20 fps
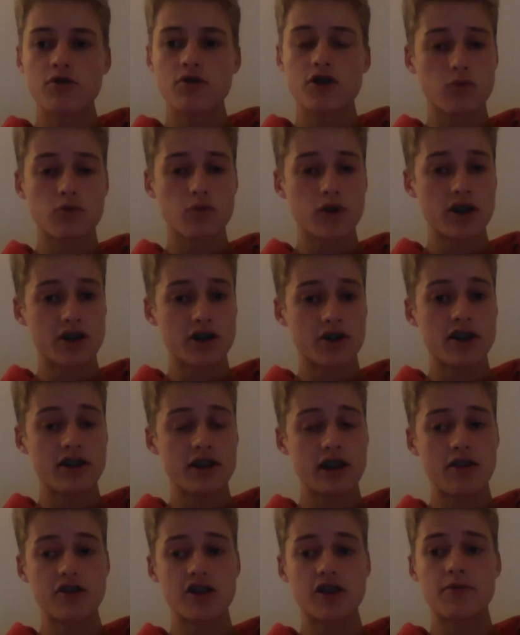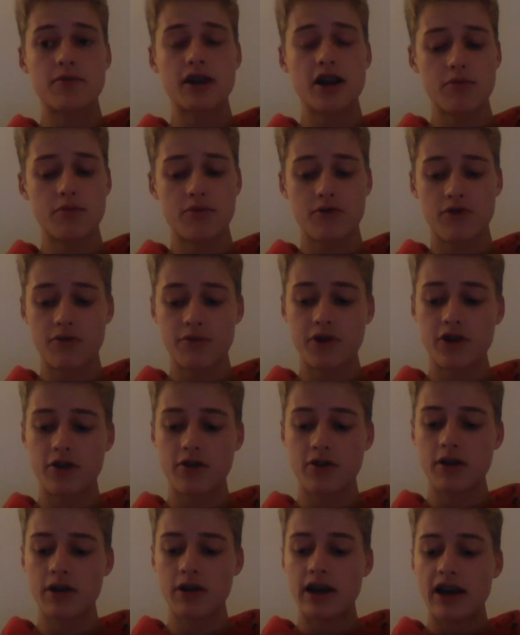switched. He's now split up from you.
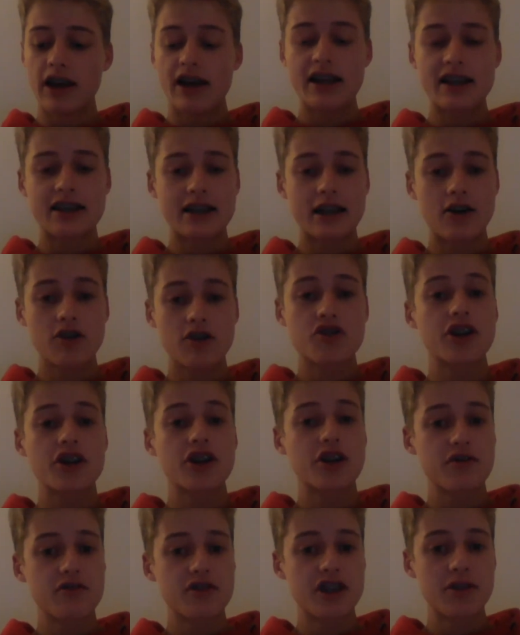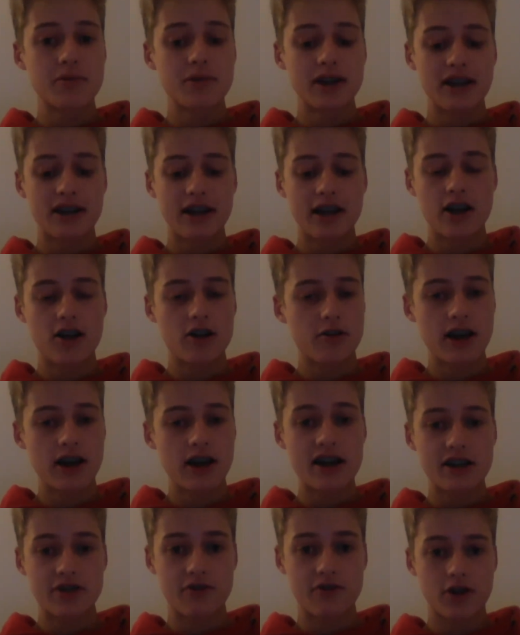And he's now training Team Canelo,
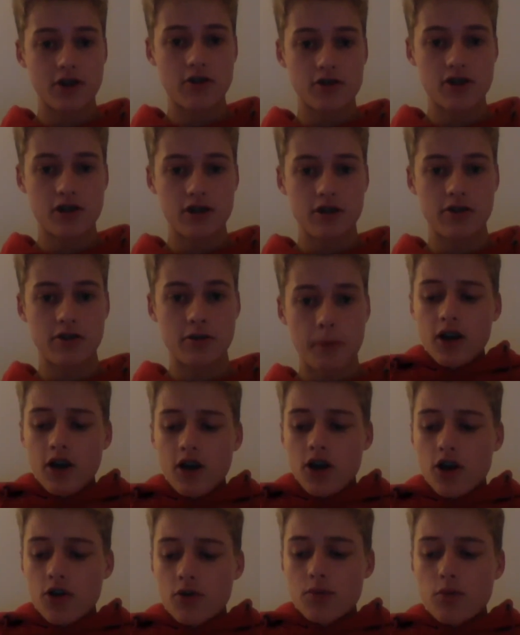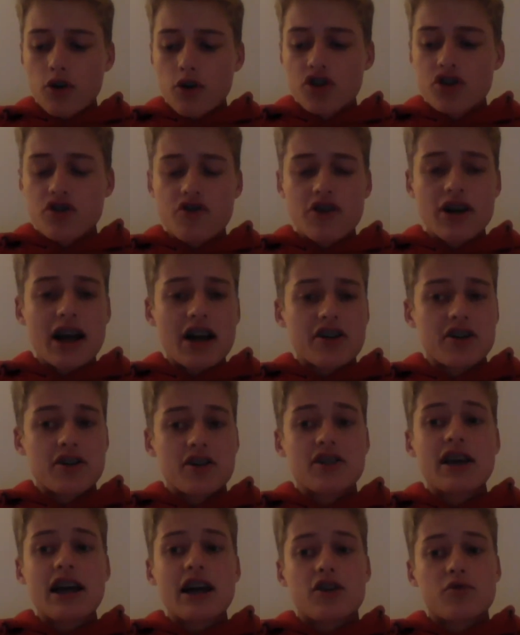Eddie Reynoso. And what's your reaction to
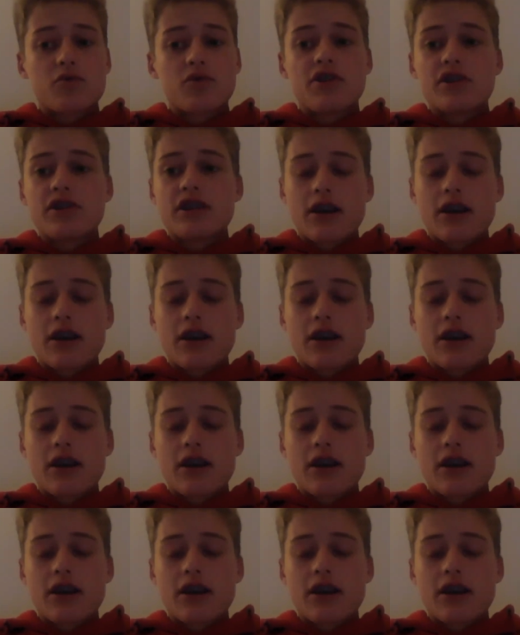that? Because we just